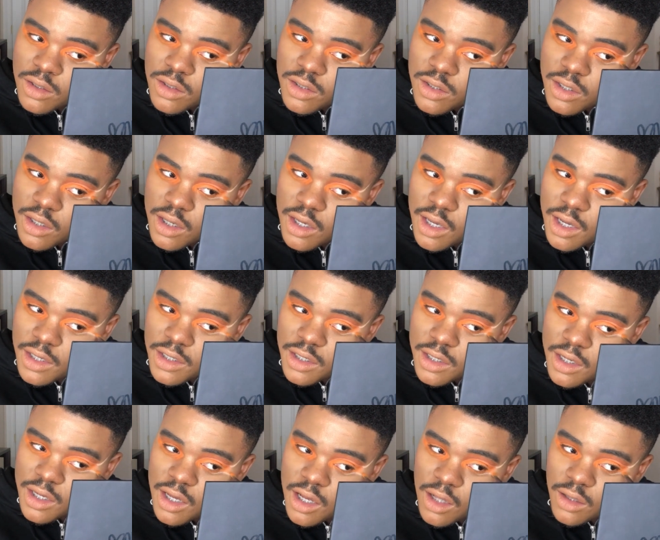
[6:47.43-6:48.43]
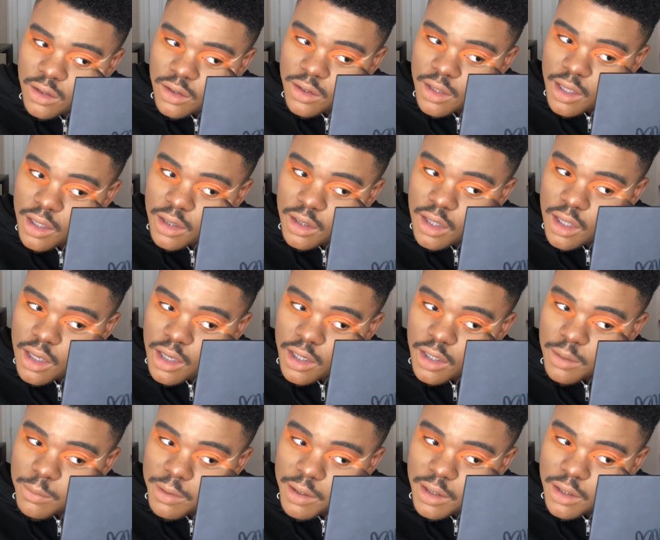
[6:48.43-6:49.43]
to kind of color that
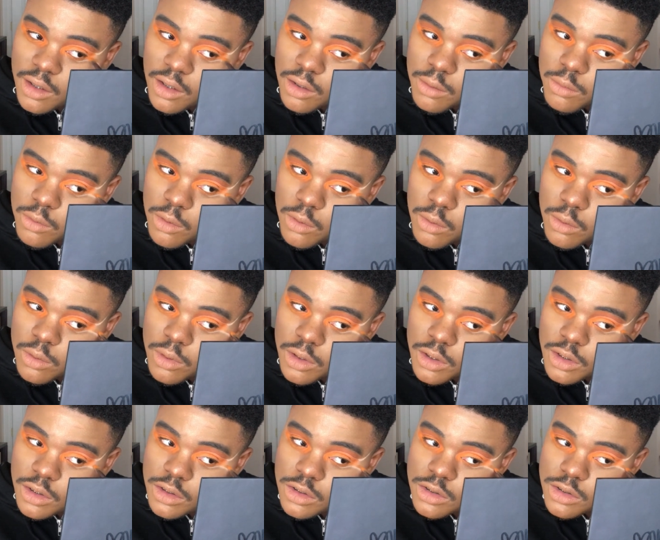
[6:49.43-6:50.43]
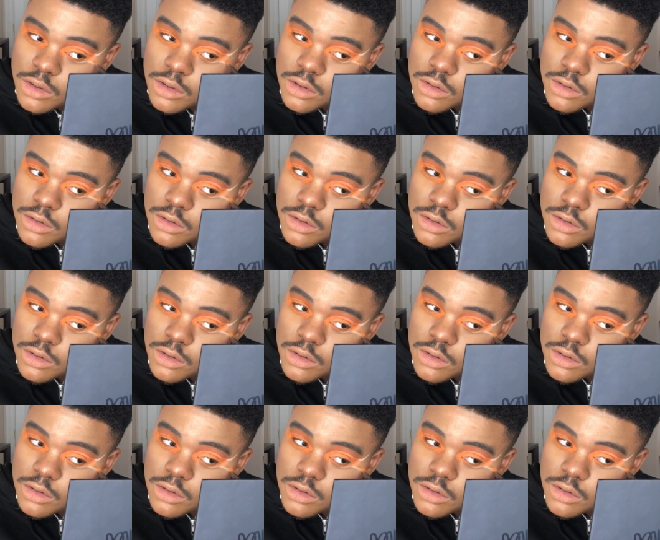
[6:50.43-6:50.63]
line, make it look more orange.